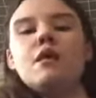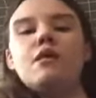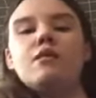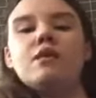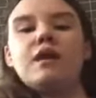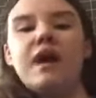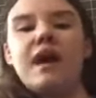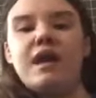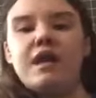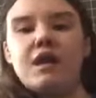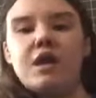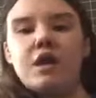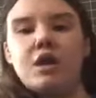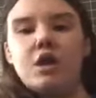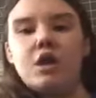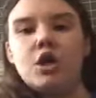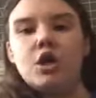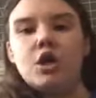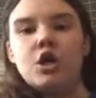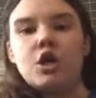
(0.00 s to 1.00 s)
Okay,
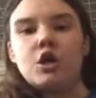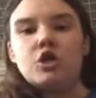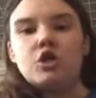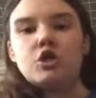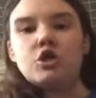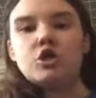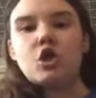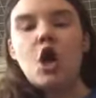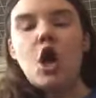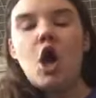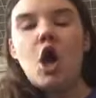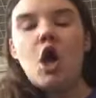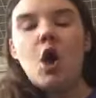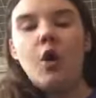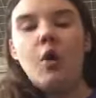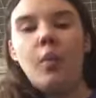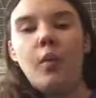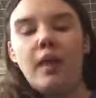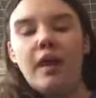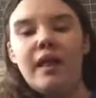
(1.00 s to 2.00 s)

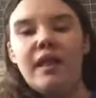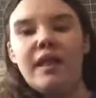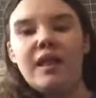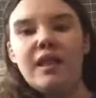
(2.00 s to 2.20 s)
so